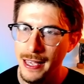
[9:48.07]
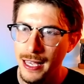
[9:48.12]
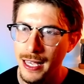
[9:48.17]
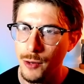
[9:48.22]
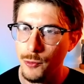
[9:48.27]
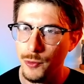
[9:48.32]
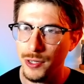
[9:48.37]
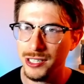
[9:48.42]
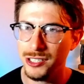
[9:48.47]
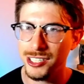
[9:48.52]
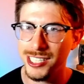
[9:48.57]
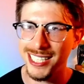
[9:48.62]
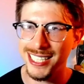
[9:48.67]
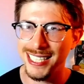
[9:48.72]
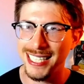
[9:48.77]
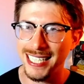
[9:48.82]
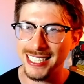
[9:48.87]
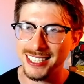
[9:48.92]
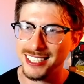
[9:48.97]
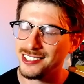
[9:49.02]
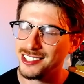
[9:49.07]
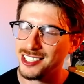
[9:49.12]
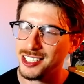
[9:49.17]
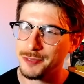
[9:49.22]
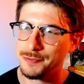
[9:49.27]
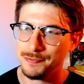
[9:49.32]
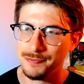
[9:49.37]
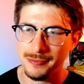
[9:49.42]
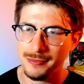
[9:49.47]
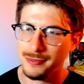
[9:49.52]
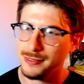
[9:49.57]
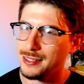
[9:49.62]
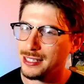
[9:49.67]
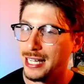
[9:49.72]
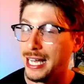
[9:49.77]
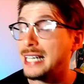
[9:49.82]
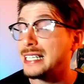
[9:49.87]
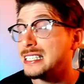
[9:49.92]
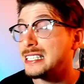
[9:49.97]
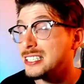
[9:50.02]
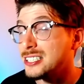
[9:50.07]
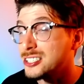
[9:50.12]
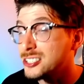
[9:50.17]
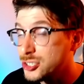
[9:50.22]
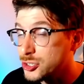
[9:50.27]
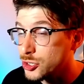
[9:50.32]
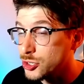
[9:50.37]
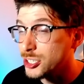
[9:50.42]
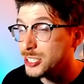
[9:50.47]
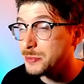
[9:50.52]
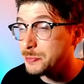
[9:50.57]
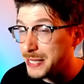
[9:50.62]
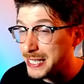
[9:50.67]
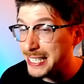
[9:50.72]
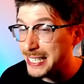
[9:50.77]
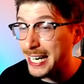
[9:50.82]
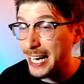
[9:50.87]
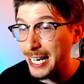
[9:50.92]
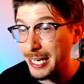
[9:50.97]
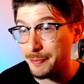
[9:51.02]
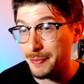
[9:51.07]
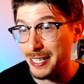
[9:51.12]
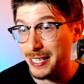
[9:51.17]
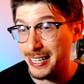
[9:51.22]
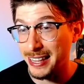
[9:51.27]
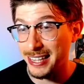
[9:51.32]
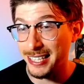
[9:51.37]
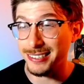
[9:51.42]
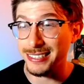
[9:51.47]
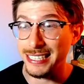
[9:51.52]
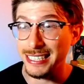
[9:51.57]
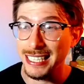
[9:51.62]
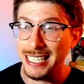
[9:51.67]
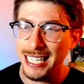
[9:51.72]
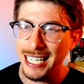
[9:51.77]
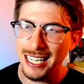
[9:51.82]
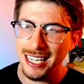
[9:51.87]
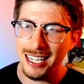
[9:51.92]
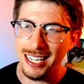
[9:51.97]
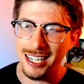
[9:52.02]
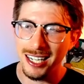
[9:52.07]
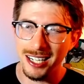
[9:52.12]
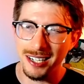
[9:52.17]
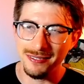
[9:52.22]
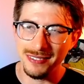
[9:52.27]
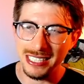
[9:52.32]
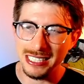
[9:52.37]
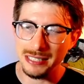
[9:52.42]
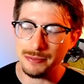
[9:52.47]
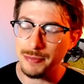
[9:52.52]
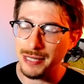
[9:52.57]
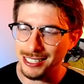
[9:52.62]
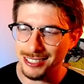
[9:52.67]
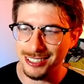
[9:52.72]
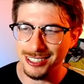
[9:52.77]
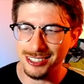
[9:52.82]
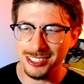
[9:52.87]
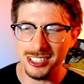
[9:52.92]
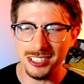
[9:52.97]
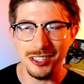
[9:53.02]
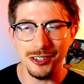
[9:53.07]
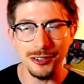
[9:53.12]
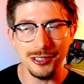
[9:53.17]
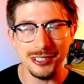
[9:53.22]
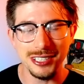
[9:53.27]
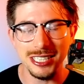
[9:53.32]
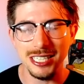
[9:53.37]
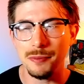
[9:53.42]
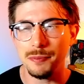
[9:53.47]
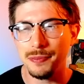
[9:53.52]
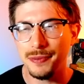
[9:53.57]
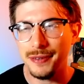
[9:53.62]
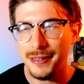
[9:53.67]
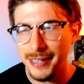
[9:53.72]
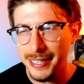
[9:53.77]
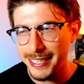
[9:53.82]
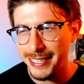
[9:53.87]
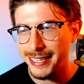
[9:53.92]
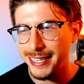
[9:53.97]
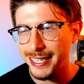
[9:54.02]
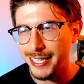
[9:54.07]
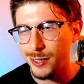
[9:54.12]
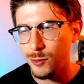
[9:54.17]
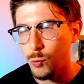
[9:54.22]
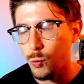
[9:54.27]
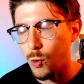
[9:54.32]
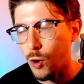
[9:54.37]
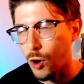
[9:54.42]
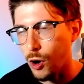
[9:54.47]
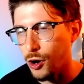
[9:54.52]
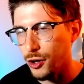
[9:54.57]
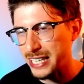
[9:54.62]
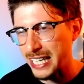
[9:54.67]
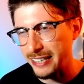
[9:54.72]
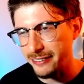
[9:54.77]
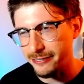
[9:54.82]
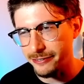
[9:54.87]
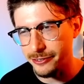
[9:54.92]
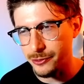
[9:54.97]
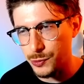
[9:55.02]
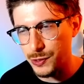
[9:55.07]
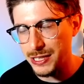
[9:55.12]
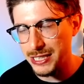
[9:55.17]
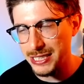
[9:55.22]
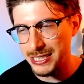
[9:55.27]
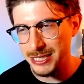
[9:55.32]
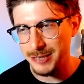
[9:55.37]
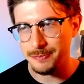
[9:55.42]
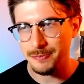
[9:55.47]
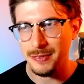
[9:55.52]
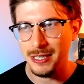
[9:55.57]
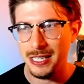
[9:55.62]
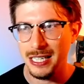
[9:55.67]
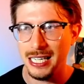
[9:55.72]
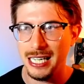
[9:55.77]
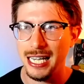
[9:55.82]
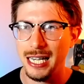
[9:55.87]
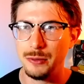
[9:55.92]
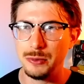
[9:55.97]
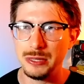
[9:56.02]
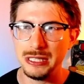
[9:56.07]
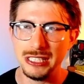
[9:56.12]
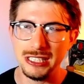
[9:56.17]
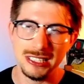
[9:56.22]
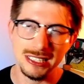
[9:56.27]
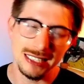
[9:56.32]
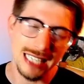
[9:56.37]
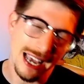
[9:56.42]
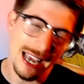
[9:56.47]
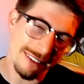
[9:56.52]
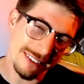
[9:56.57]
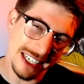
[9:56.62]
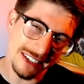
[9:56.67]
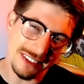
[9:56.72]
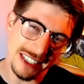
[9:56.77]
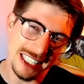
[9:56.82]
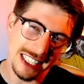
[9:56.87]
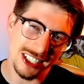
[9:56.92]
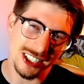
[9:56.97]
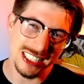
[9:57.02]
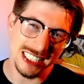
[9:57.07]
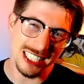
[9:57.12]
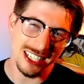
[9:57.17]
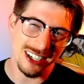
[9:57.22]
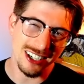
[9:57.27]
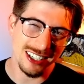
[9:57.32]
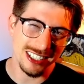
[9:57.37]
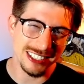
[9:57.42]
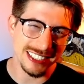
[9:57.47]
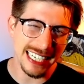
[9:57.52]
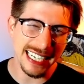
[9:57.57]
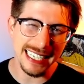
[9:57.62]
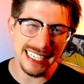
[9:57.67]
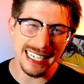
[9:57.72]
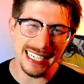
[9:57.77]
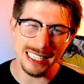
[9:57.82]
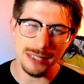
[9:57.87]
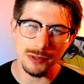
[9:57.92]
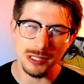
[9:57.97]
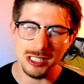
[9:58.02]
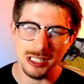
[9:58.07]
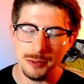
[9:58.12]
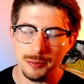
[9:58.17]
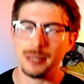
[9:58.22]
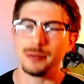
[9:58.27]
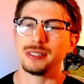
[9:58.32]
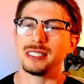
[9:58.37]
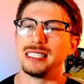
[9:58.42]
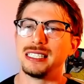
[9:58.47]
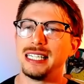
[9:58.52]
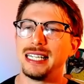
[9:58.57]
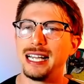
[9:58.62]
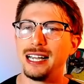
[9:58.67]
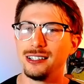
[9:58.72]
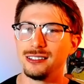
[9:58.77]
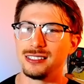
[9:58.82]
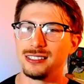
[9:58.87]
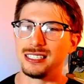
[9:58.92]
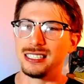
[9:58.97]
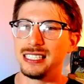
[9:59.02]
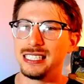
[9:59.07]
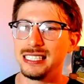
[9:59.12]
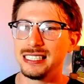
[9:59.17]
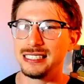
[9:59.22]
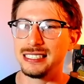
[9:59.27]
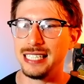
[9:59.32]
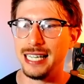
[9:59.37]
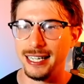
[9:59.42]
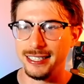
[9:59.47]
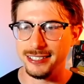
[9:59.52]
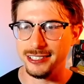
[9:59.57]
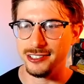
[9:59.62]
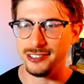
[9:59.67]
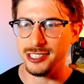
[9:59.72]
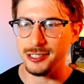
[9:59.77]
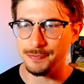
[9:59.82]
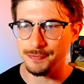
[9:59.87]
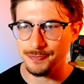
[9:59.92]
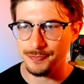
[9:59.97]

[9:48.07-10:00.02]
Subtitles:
We lure out an Excadrill. that should be game in theory, because Metagross is going to completely wall that Florges, and we have enough energy on Dragonite that we should be able to take out this Excadrill.